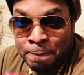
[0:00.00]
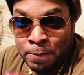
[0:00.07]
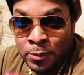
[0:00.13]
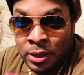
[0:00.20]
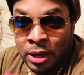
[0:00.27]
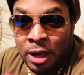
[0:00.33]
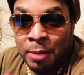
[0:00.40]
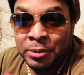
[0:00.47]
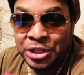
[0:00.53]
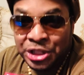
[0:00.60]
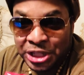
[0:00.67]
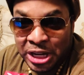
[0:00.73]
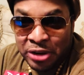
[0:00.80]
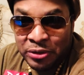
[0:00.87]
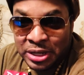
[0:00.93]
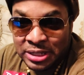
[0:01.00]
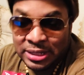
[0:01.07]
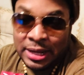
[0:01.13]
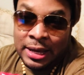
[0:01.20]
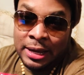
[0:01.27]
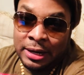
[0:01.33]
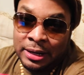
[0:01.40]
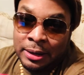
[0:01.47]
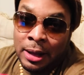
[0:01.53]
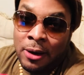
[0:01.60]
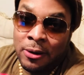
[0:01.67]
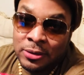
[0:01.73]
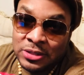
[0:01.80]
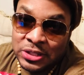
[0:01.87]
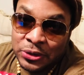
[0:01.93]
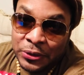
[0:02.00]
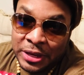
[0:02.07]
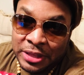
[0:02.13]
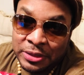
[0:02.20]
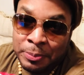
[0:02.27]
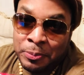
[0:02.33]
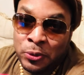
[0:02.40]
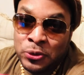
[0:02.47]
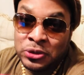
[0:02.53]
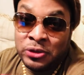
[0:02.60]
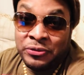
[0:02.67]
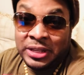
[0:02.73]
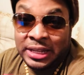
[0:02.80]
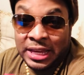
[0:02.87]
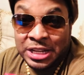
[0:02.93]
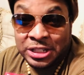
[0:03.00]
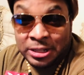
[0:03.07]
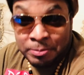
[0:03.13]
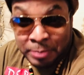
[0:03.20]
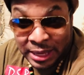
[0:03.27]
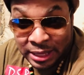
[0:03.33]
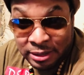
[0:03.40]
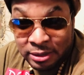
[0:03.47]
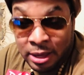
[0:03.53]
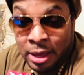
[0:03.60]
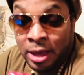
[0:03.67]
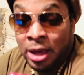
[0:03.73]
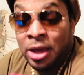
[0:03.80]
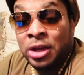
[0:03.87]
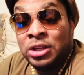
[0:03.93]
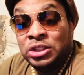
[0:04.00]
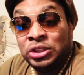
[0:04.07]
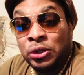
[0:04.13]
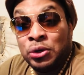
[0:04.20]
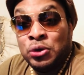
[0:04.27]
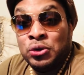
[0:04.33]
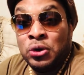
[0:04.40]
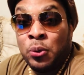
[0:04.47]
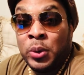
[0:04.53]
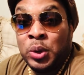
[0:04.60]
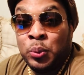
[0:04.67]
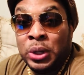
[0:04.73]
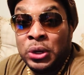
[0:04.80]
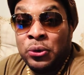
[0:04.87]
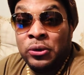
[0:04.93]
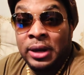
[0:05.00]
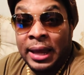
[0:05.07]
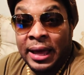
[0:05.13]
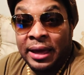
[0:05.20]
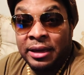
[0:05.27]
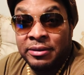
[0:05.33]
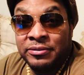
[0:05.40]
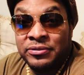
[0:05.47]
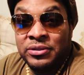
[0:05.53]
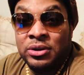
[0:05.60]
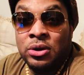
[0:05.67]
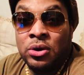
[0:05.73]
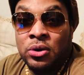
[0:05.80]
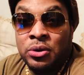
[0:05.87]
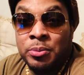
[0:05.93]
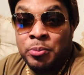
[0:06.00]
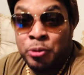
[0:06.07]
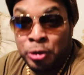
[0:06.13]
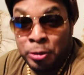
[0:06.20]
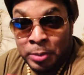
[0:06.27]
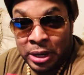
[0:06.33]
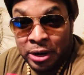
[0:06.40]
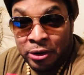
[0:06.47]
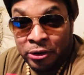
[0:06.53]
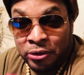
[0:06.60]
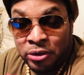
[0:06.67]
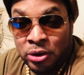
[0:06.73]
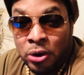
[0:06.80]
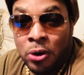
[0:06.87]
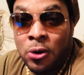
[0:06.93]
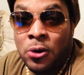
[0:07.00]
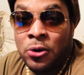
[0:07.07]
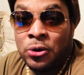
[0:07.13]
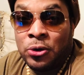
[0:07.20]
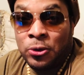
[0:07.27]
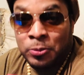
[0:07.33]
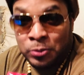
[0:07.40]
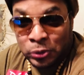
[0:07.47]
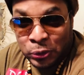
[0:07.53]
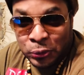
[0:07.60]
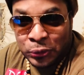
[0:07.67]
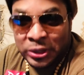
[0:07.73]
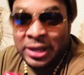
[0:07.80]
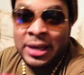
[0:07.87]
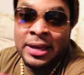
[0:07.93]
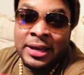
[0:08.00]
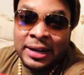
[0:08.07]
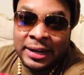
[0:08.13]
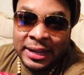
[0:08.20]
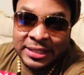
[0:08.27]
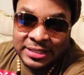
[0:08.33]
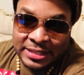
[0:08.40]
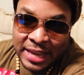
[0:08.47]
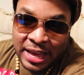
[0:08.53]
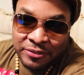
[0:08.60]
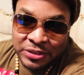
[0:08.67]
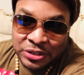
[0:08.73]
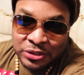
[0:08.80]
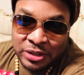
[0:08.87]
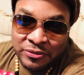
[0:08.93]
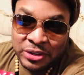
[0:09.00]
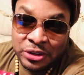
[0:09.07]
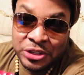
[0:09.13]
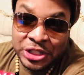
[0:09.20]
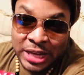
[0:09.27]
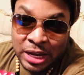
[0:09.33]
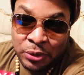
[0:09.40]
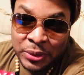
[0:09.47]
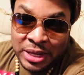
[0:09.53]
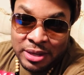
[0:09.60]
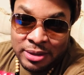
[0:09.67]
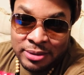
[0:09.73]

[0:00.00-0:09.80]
um, share it and also hit the post notification bell so you know when we go live premiere or upload let's dive into the video shall we